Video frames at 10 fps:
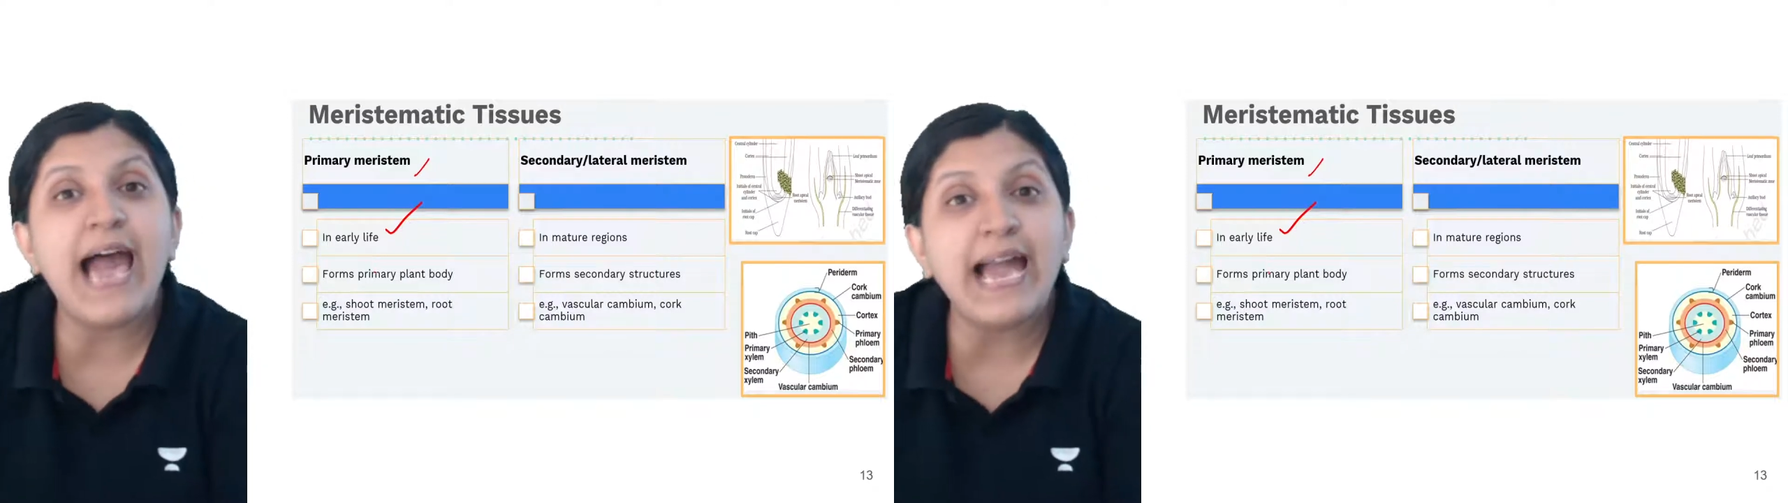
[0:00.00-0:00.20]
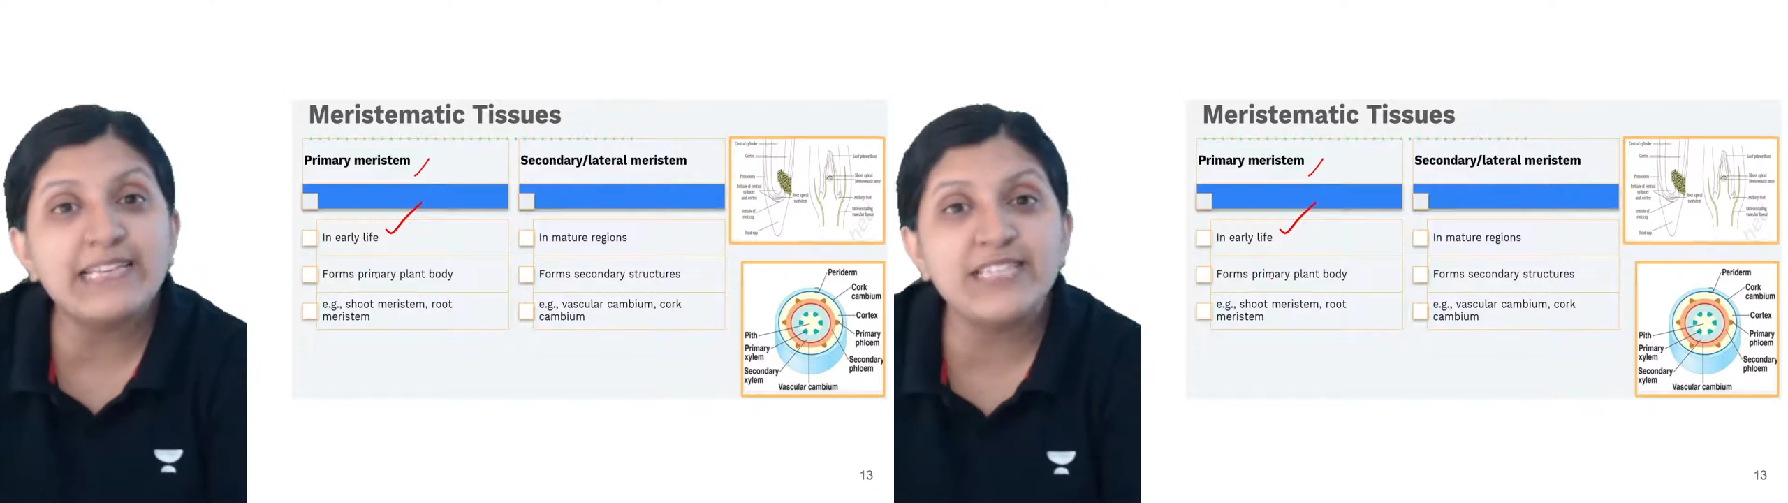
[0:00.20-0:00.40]

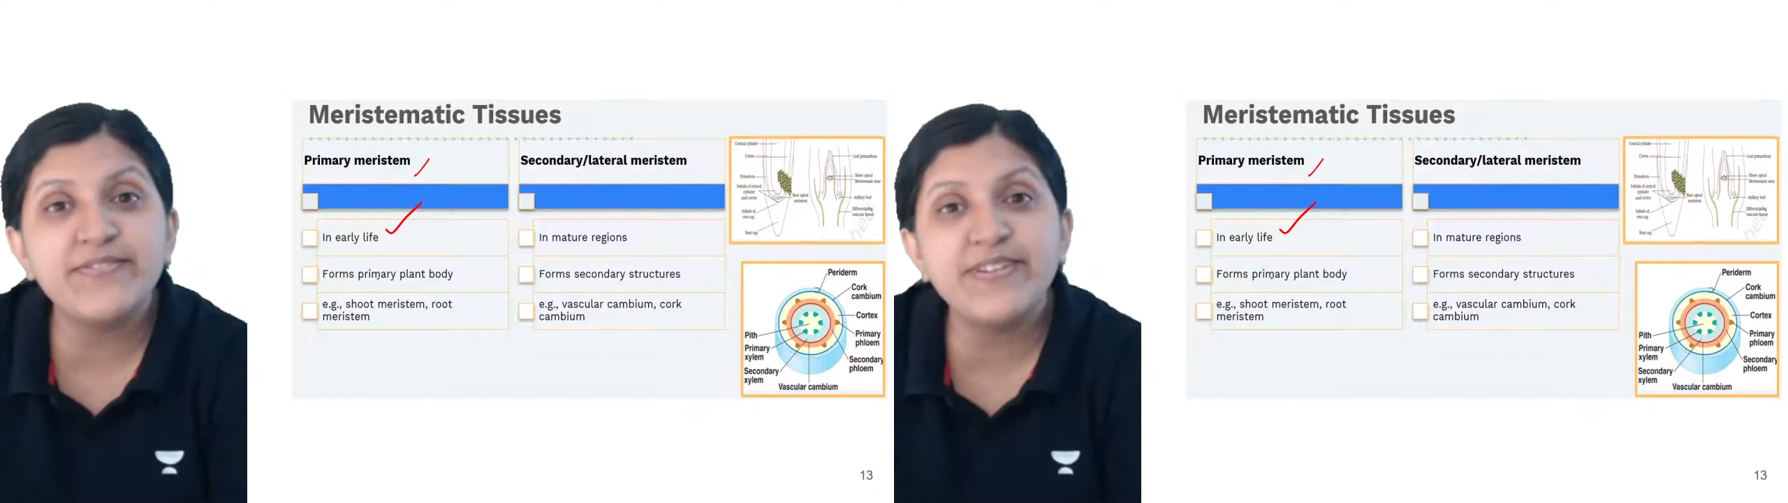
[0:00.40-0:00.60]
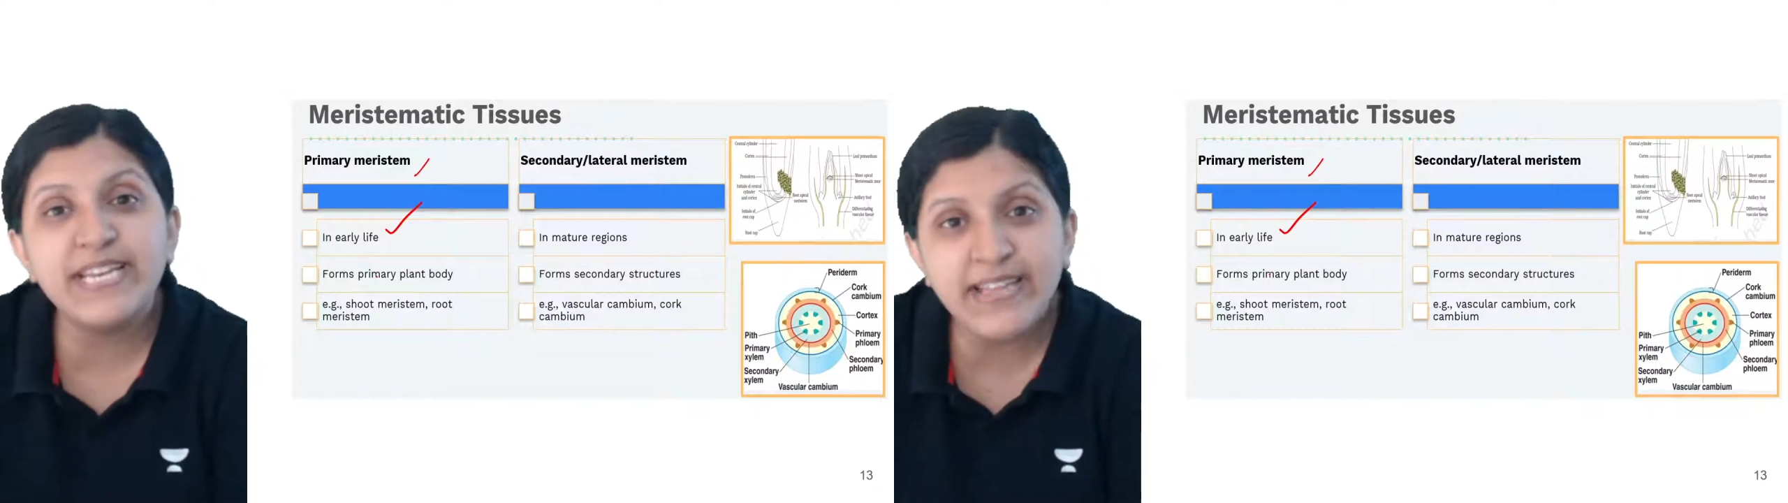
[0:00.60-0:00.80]

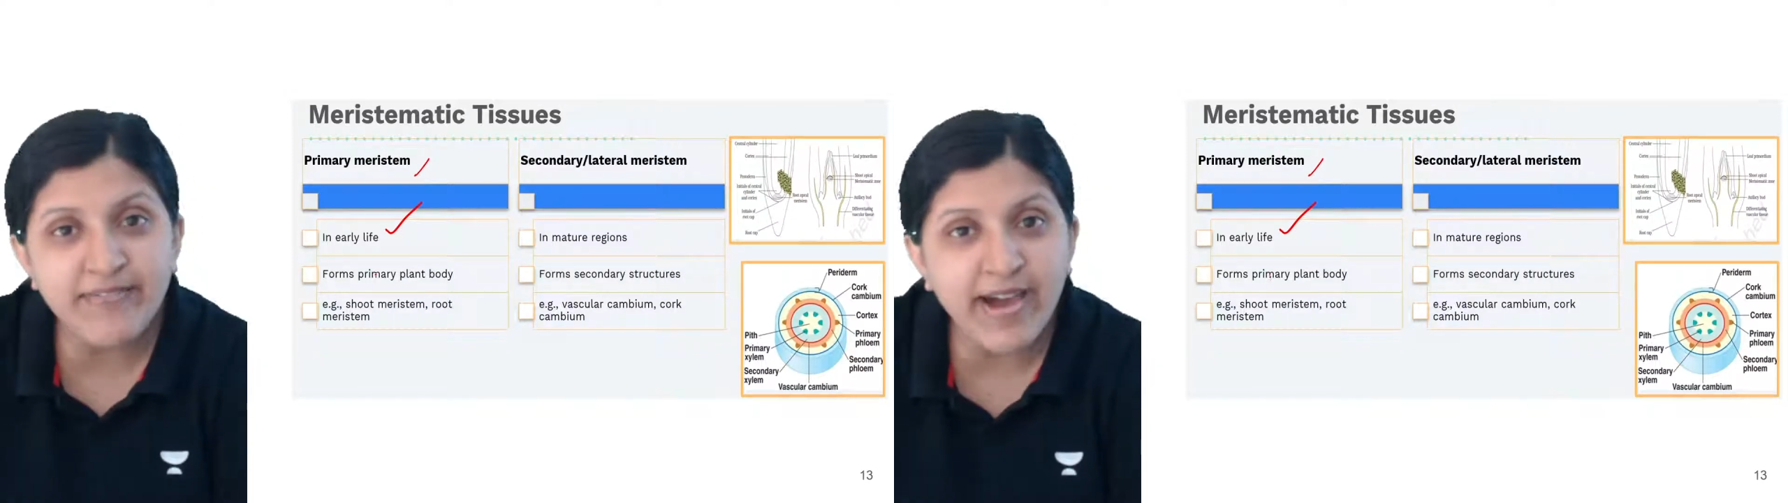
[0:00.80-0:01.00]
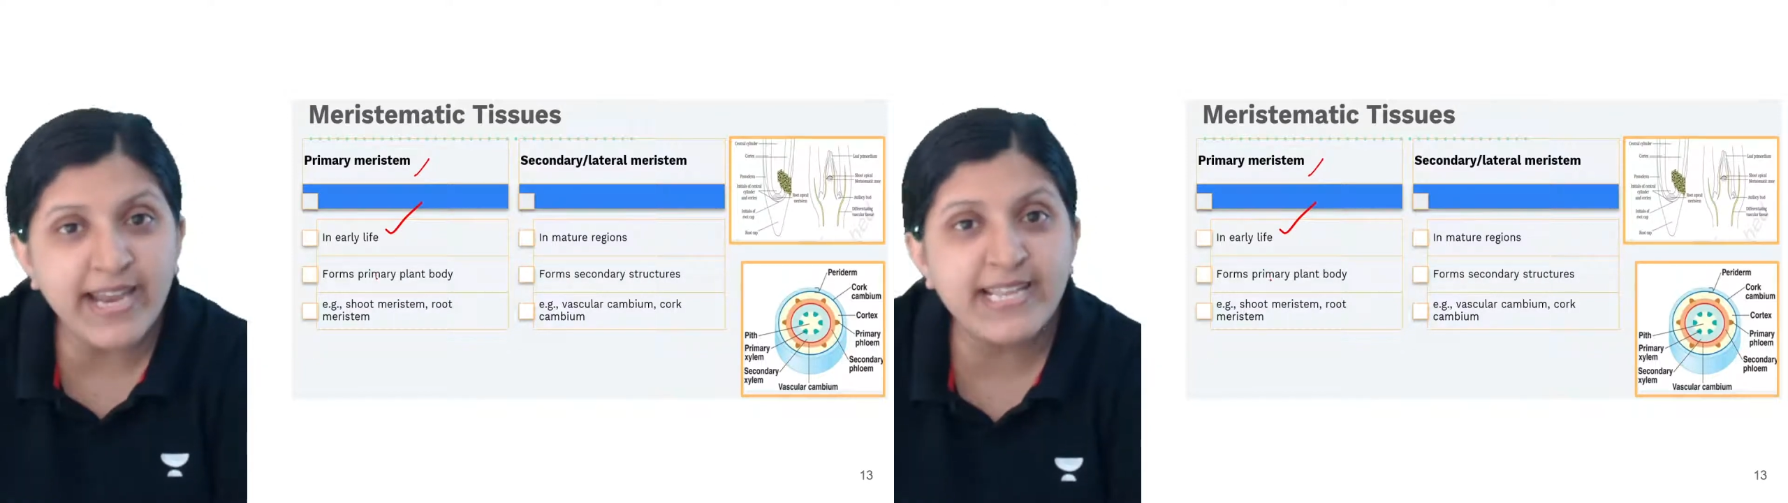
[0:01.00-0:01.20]
actively
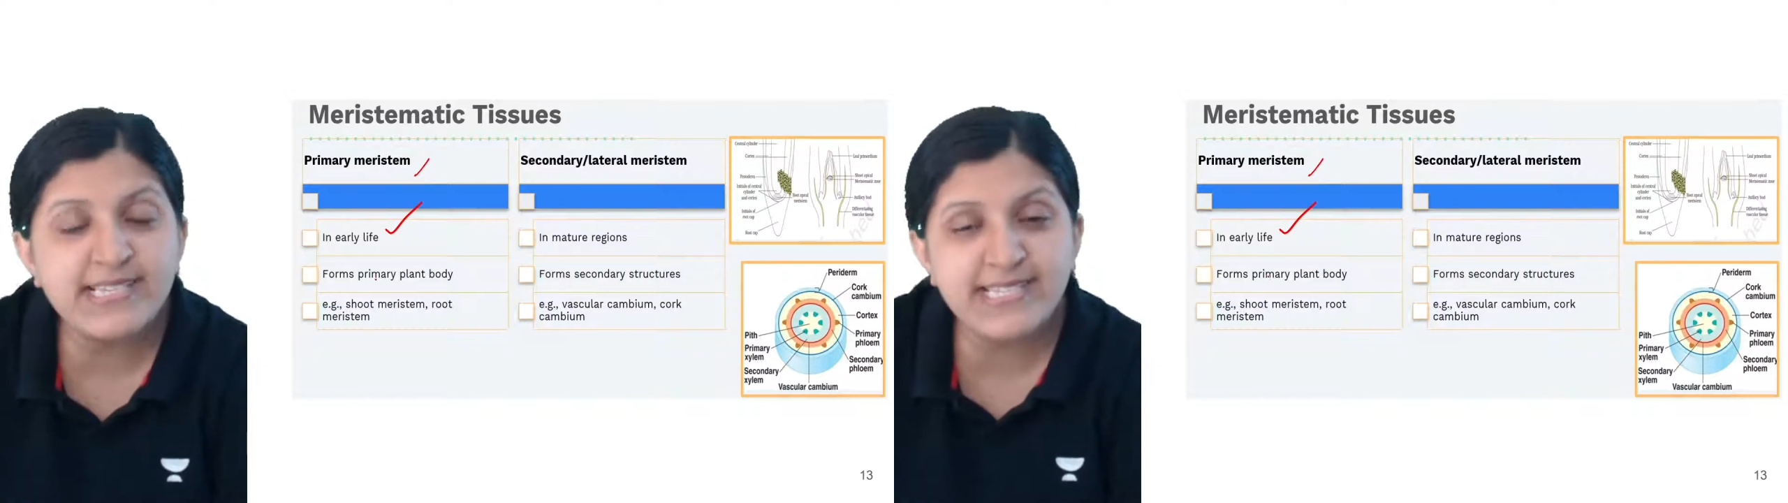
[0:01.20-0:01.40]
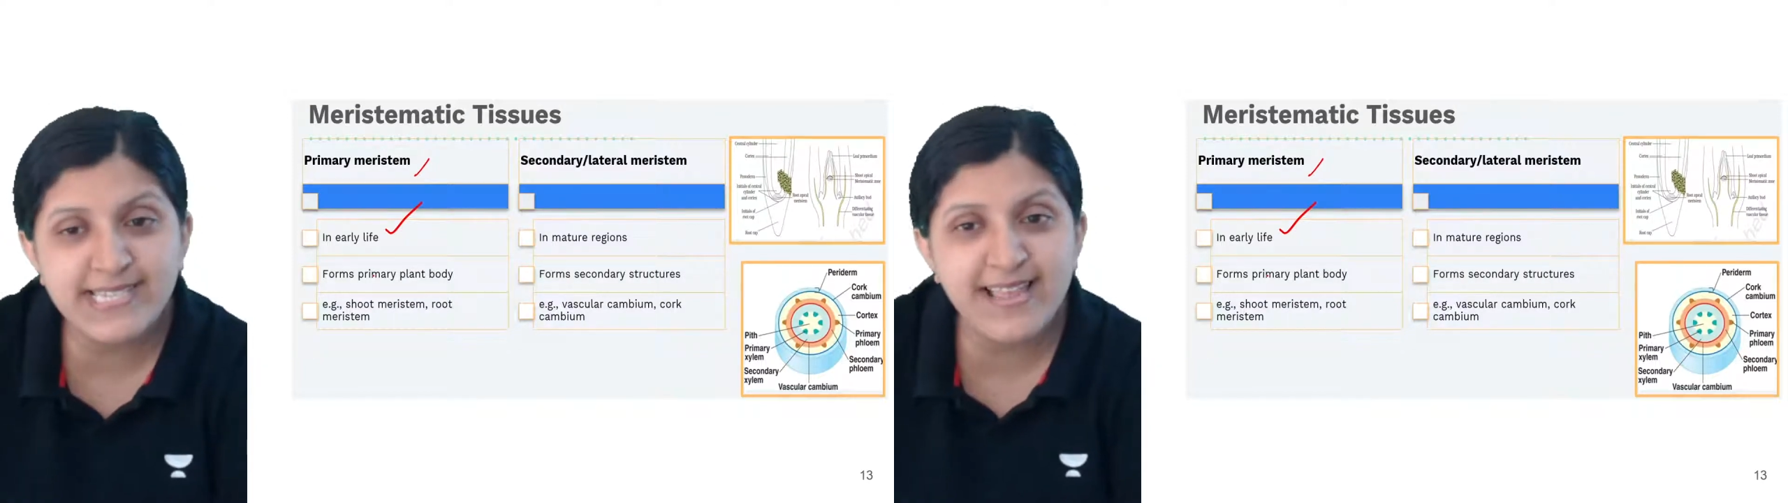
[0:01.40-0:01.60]

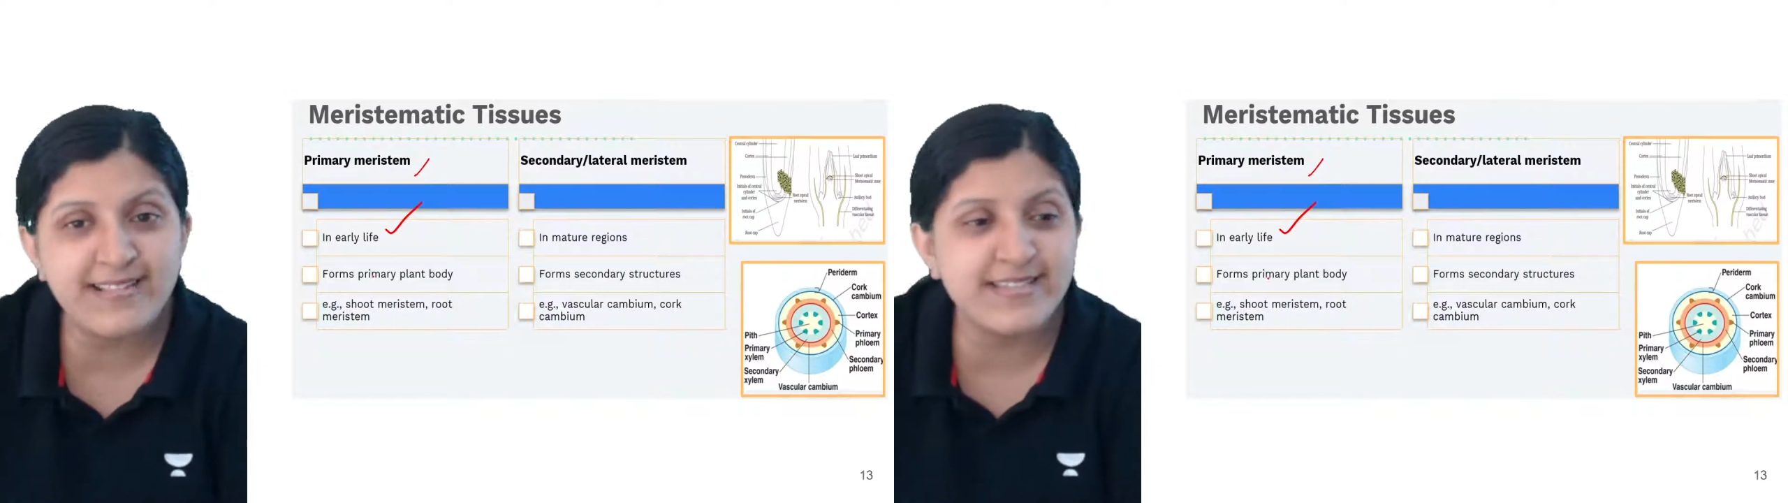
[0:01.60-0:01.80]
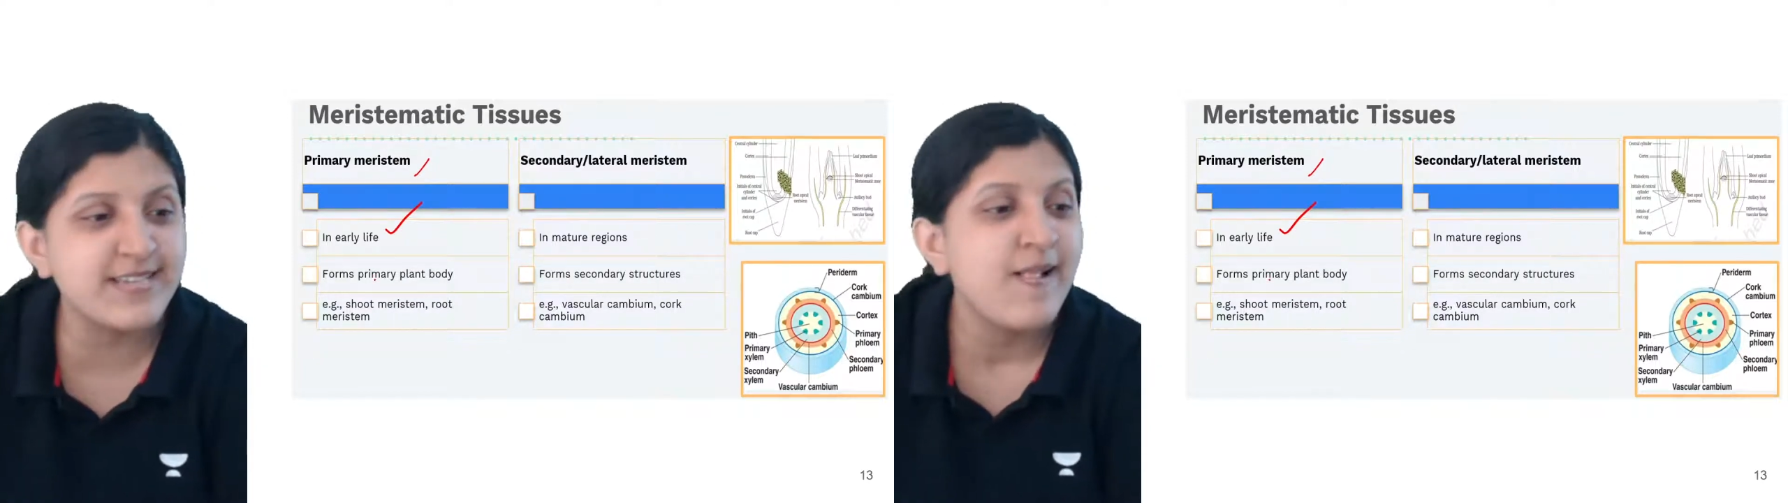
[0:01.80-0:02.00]
dividing
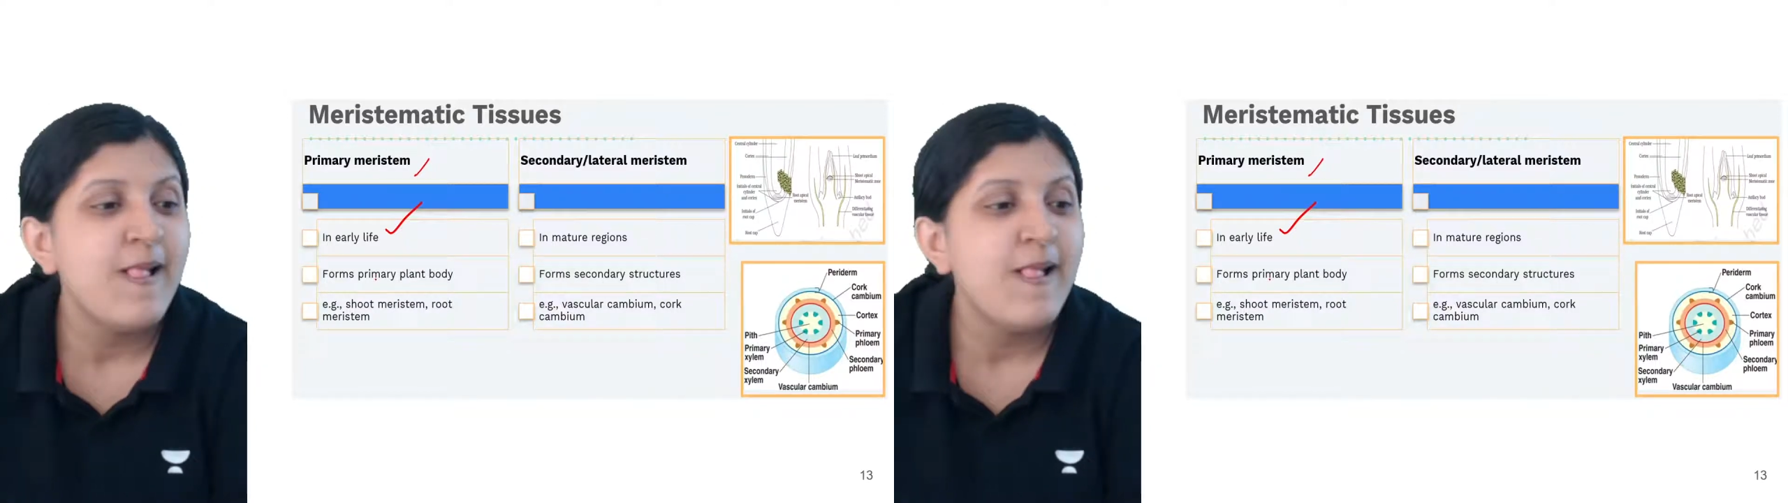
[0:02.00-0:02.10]
cells.